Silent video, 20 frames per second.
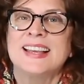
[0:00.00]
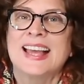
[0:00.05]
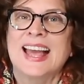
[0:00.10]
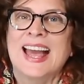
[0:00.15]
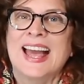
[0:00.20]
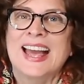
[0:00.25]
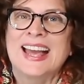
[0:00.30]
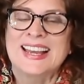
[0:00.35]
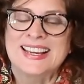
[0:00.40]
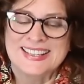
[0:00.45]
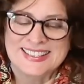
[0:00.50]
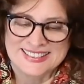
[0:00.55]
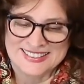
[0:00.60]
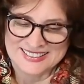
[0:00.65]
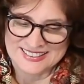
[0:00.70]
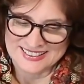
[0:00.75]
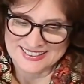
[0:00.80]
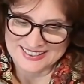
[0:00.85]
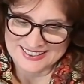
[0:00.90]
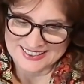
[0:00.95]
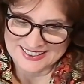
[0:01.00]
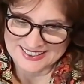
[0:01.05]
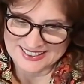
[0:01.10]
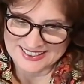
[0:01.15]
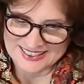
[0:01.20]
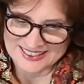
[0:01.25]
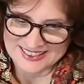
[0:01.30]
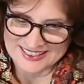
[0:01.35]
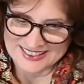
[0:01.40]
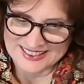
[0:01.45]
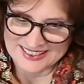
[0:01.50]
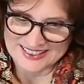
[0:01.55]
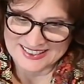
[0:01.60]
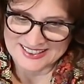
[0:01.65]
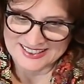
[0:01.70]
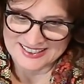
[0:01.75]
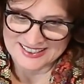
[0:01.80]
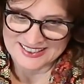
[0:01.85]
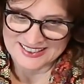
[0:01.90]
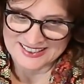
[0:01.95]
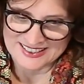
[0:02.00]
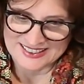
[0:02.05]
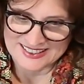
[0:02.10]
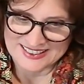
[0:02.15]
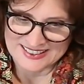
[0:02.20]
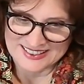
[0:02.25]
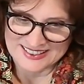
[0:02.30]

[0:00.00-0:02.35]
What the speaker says: No words are spoken by the person on screen.